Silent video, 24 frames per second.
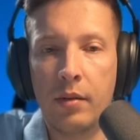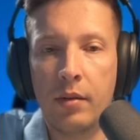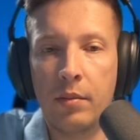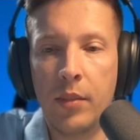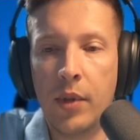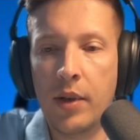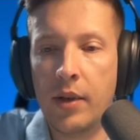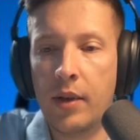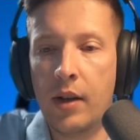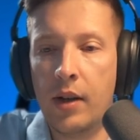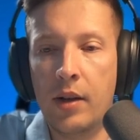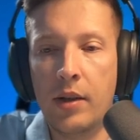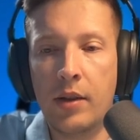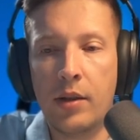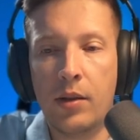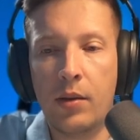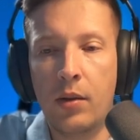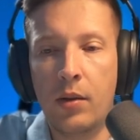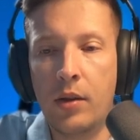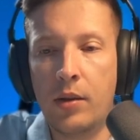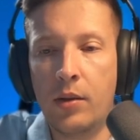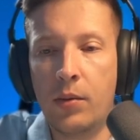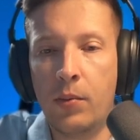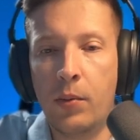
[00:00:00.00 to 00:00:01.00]
Basically,
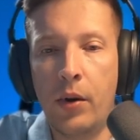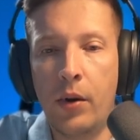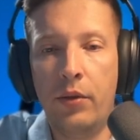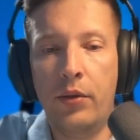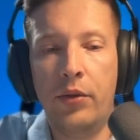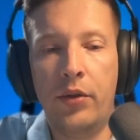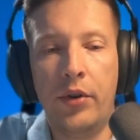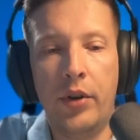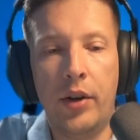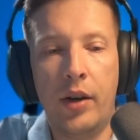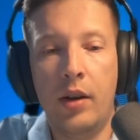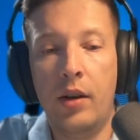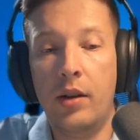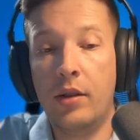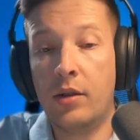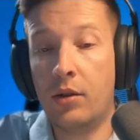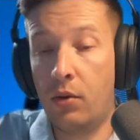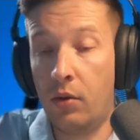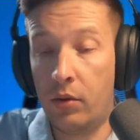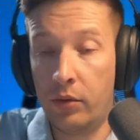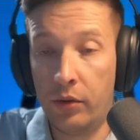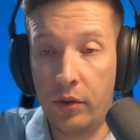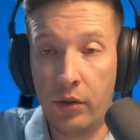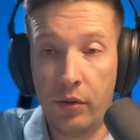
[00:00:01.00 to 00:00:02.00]
it's very tricky. It's
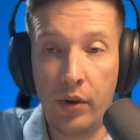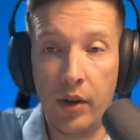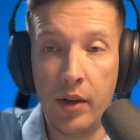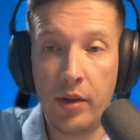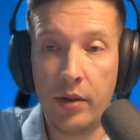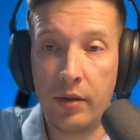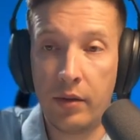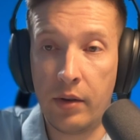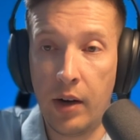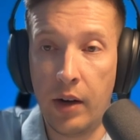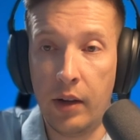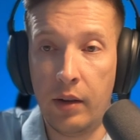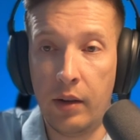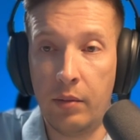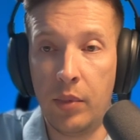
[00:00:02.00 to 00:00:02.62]
corner case, right?